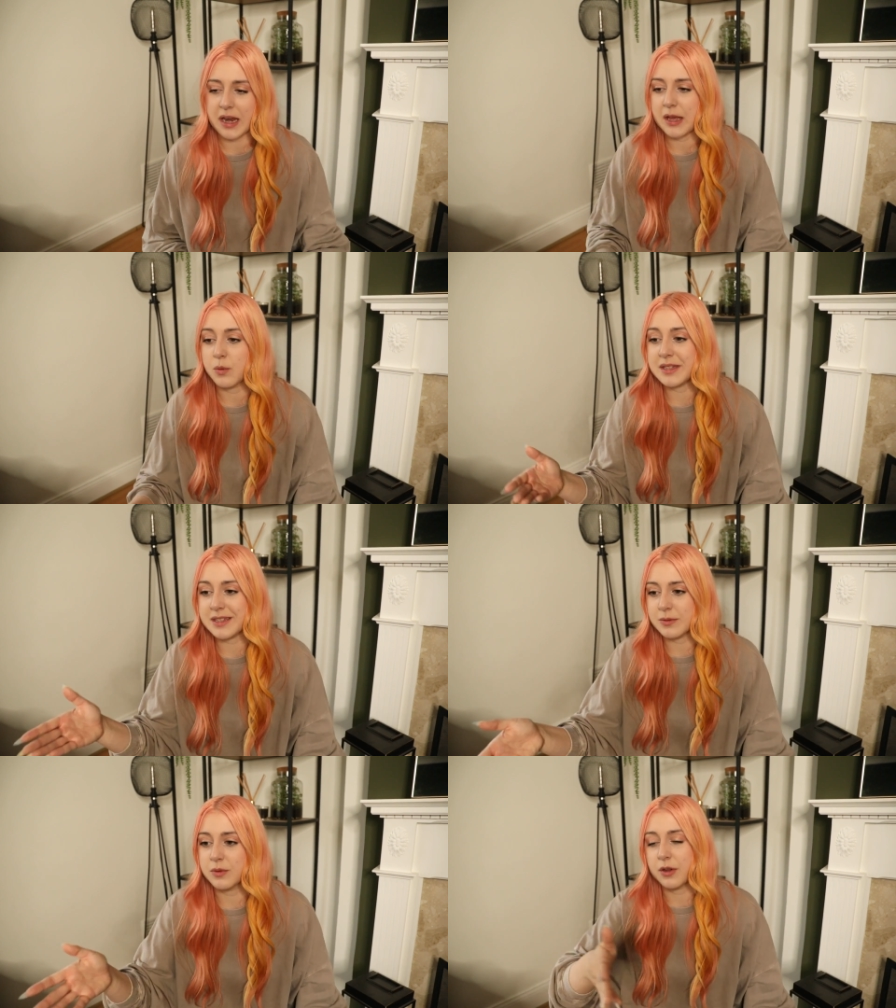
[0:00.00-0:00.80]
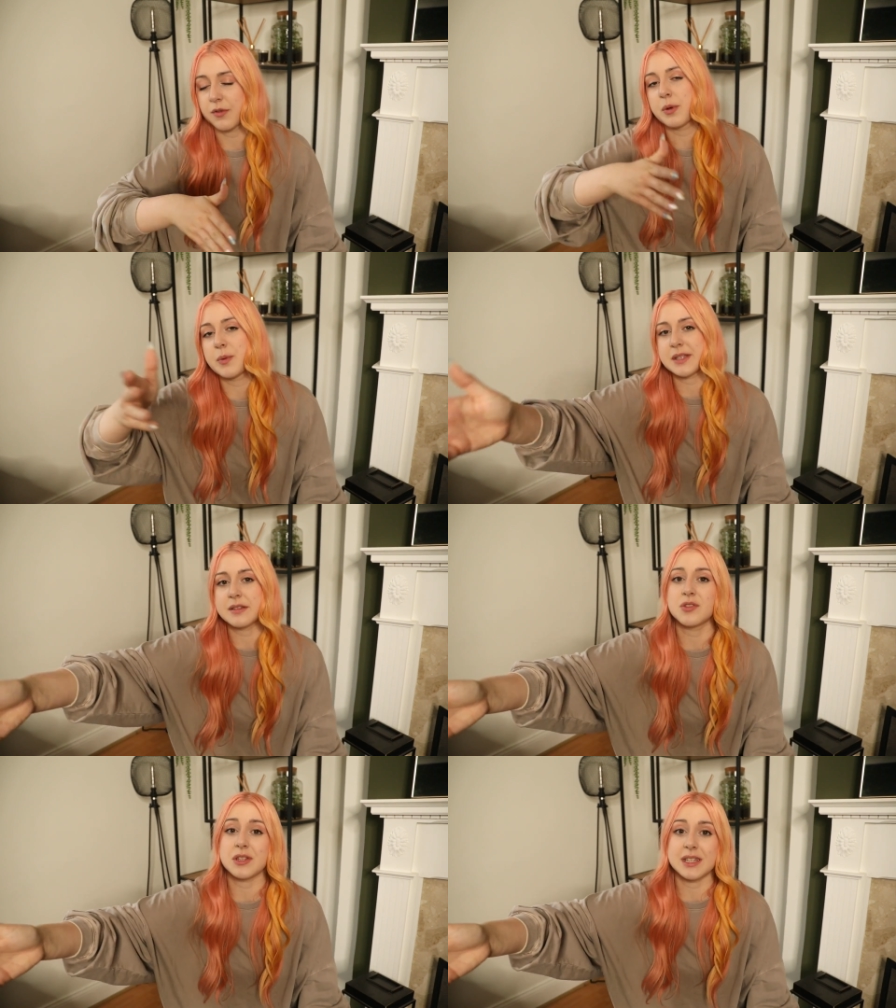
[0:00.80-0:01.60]
Like if we were
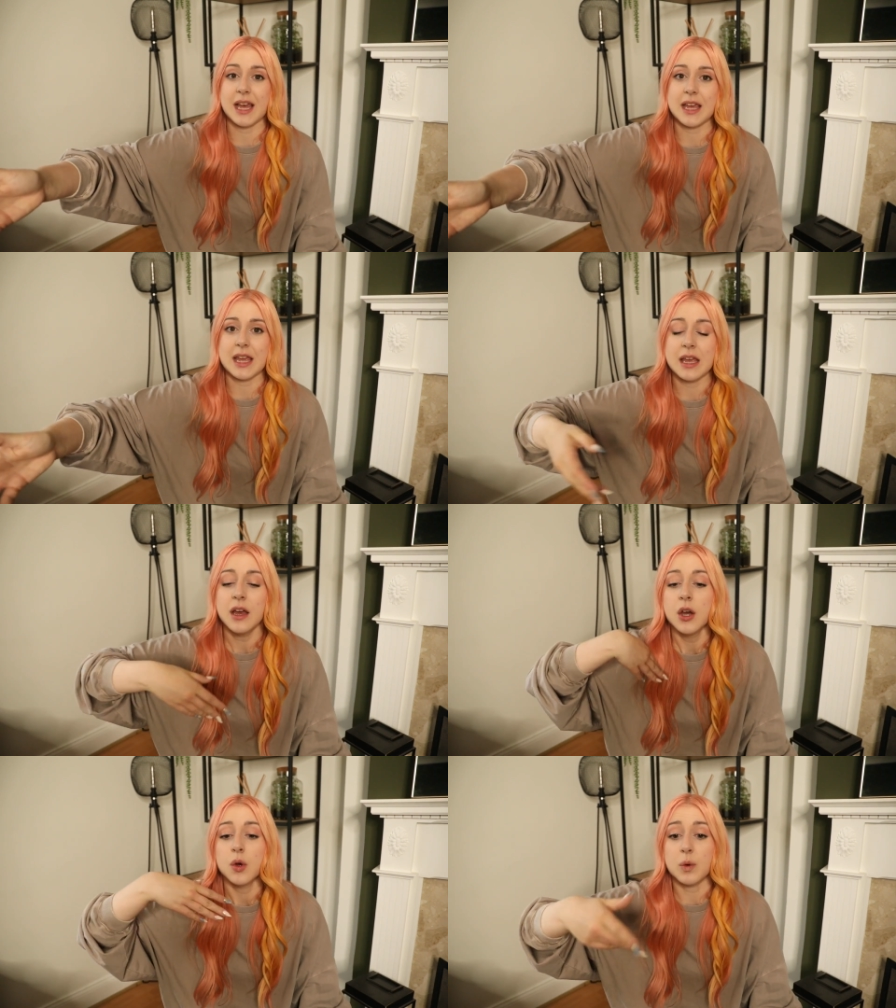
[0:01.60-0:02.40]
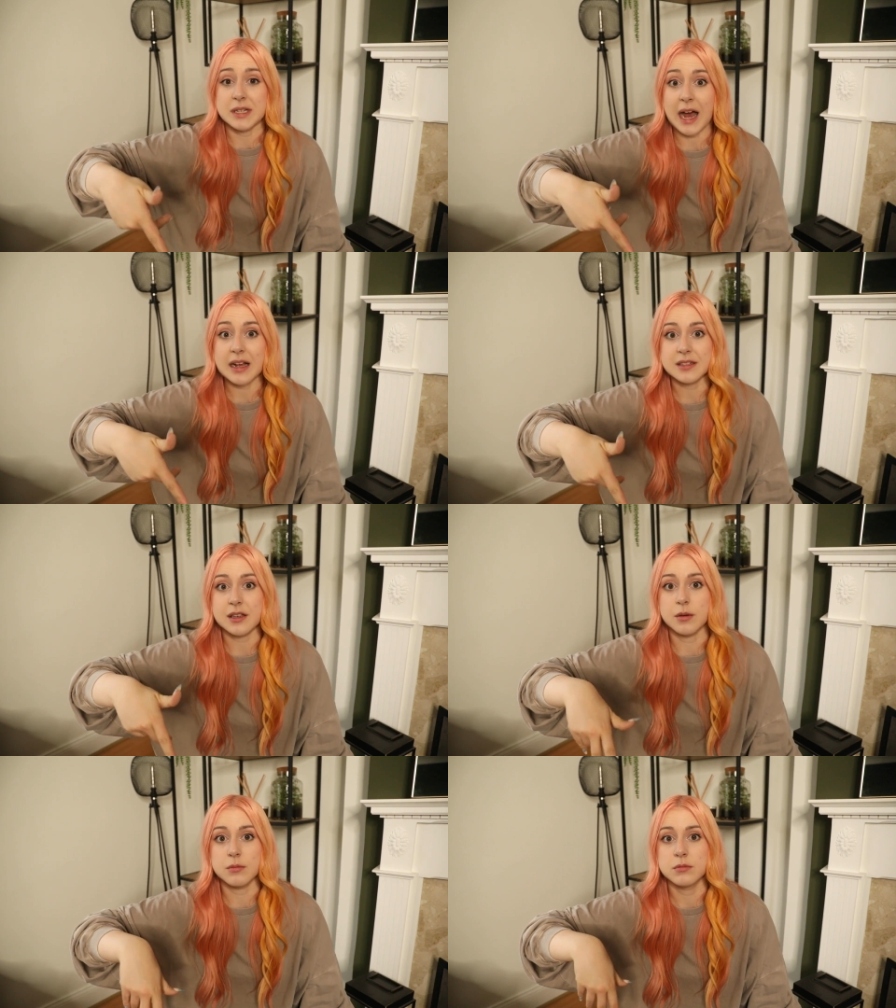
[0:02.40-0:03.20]
sitting on the settee, we'd ask
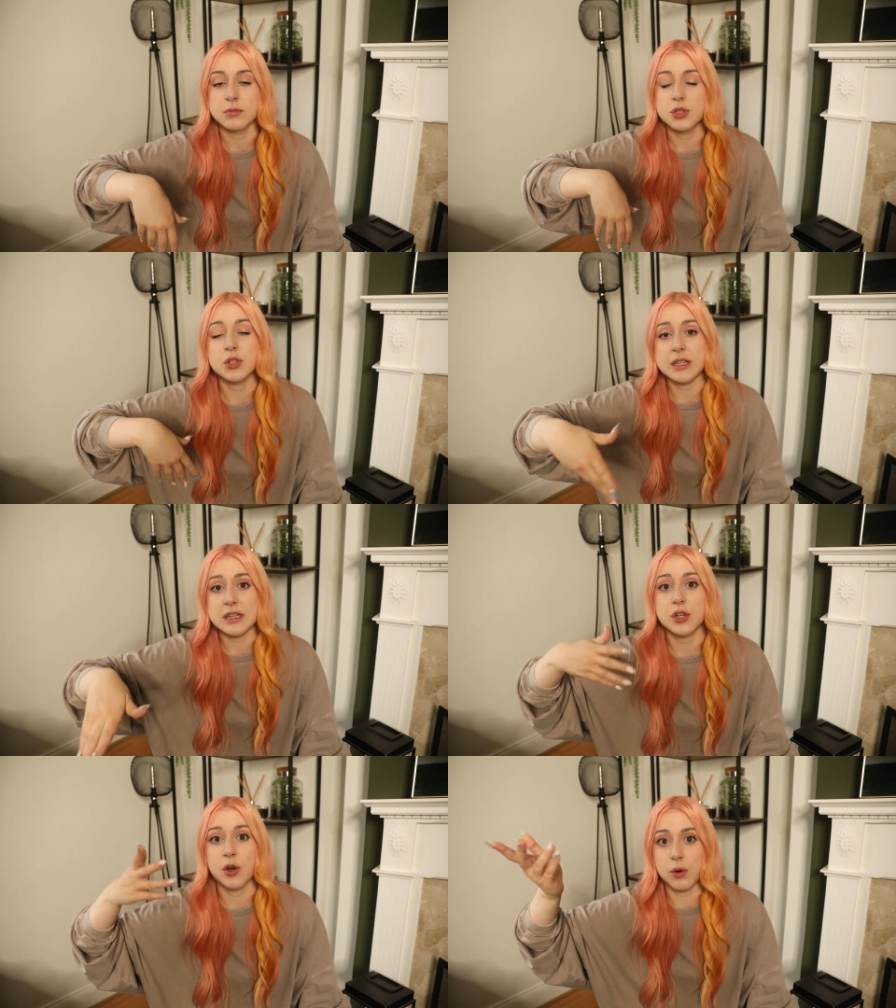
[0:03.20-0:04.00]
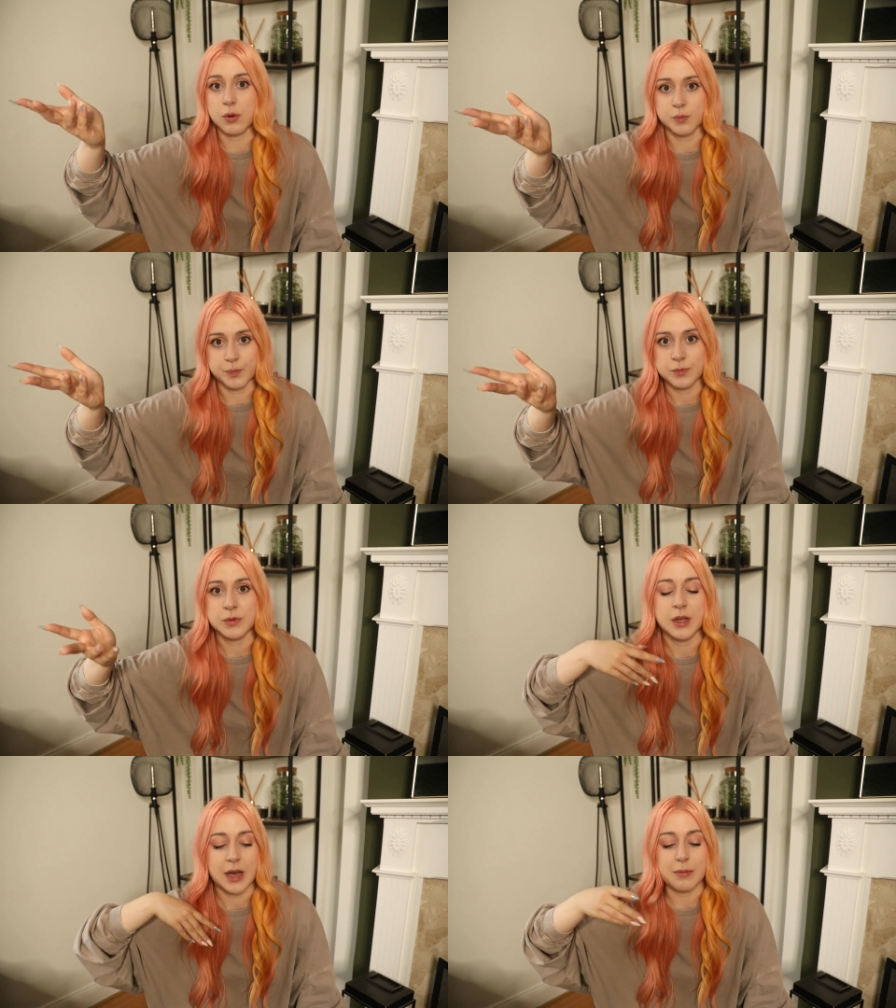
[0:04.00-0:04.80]
him, do you need to go,
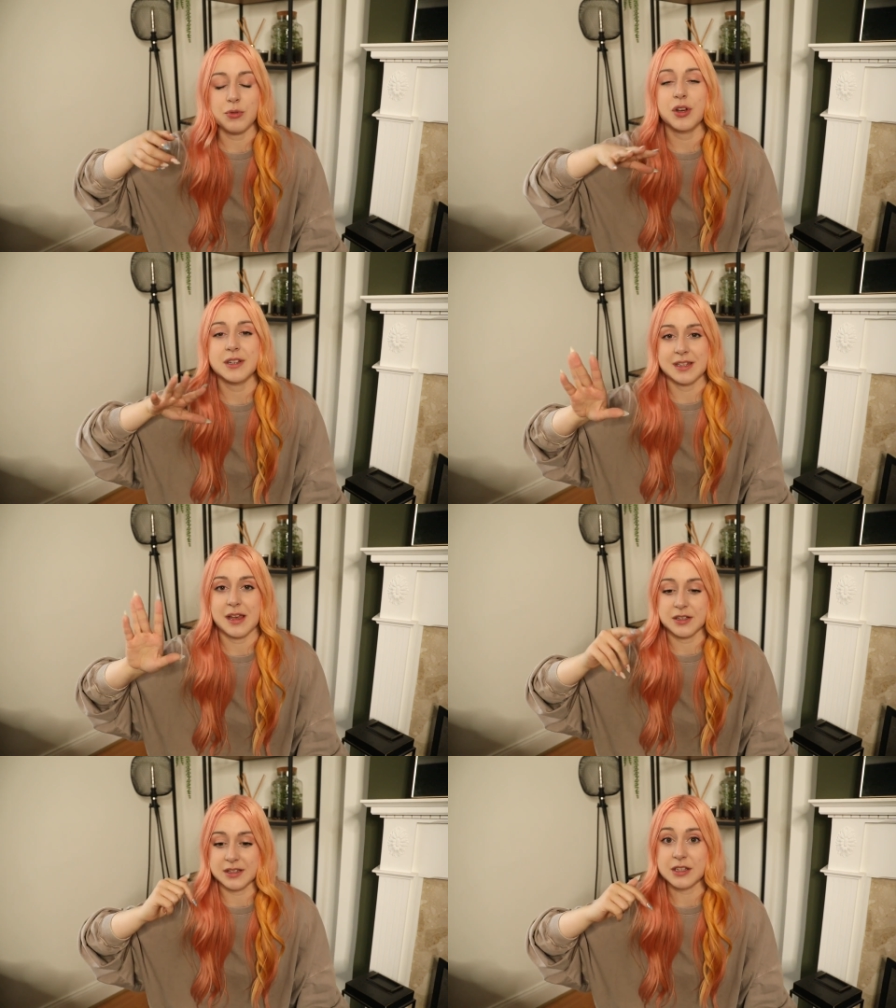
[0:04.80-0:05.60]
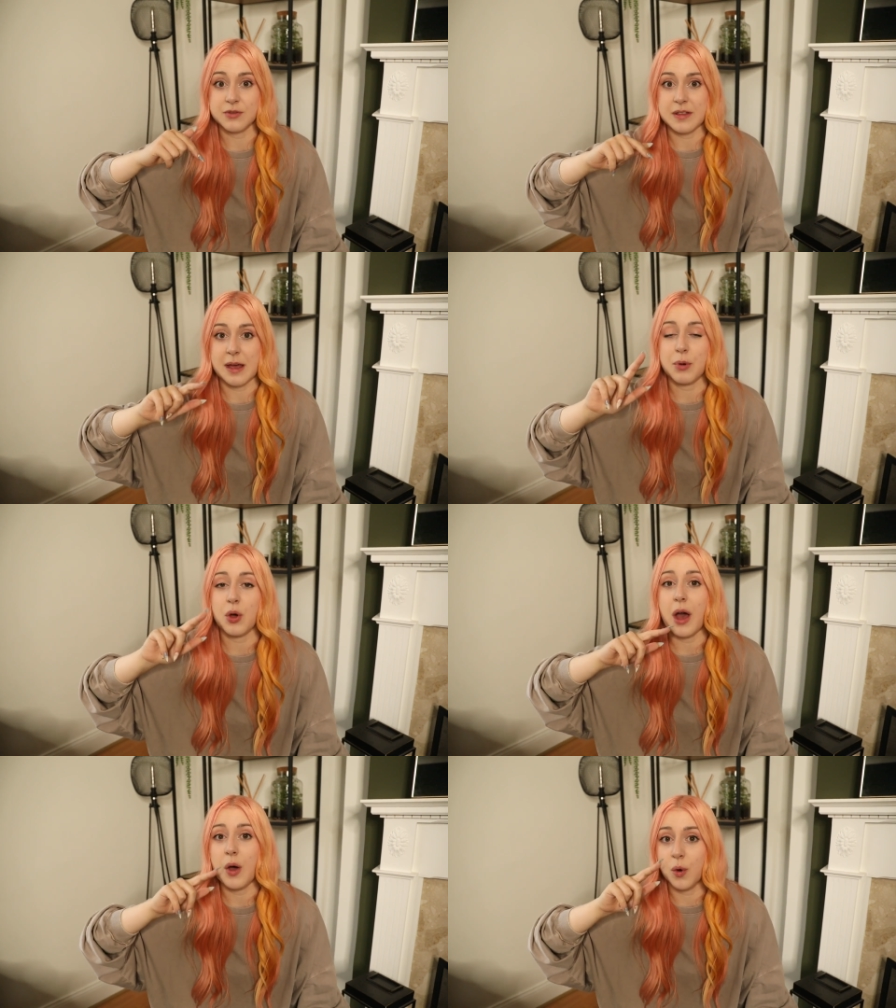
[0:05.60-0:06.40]
I'm not gonna say it because he's right there,
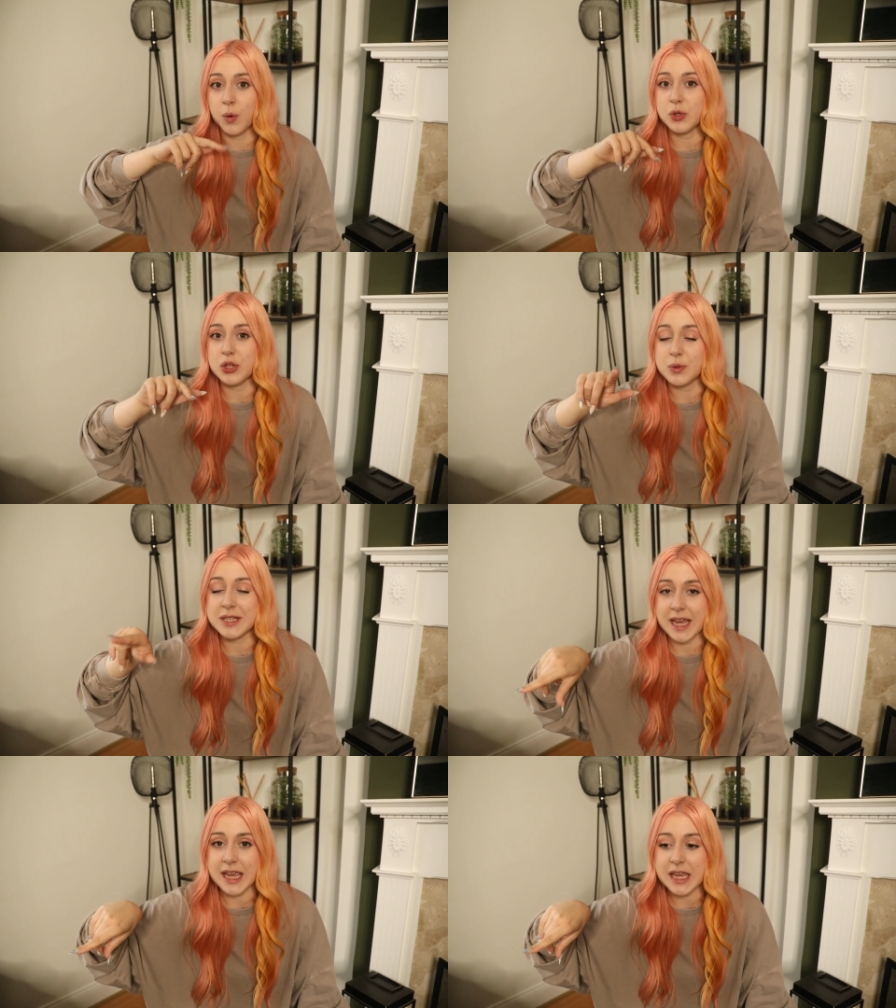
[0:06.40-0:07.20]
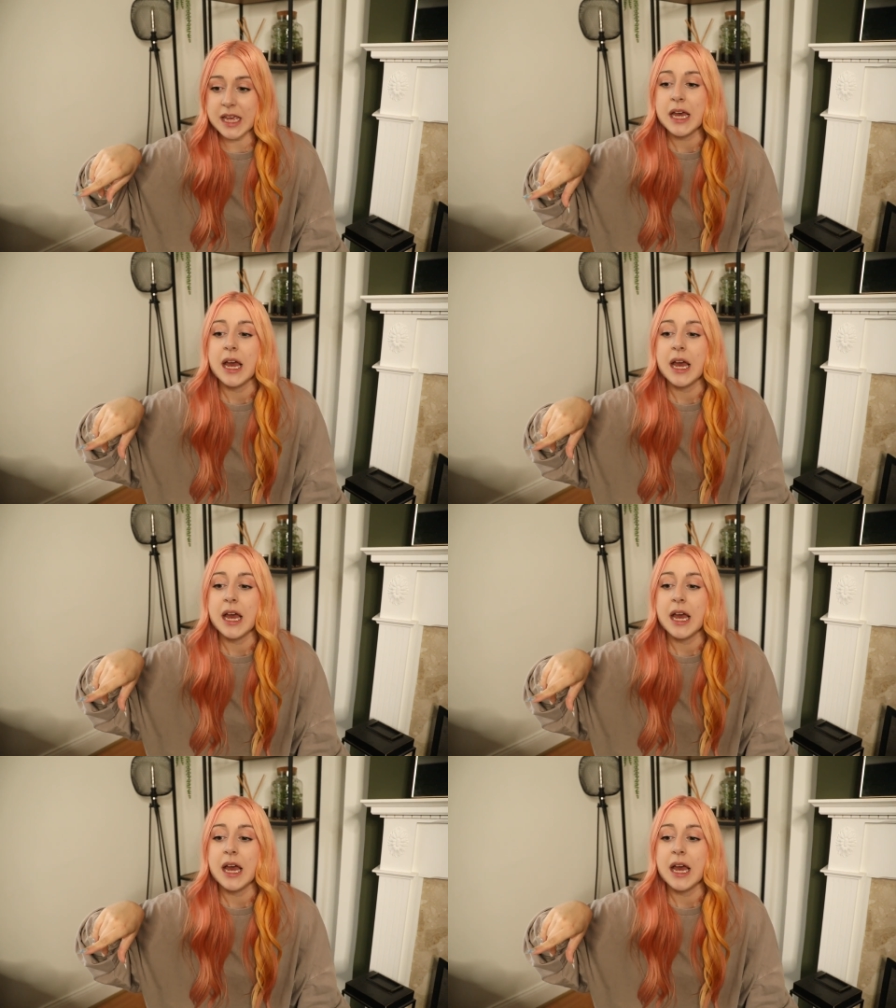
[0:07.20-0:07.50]
but O-U-T.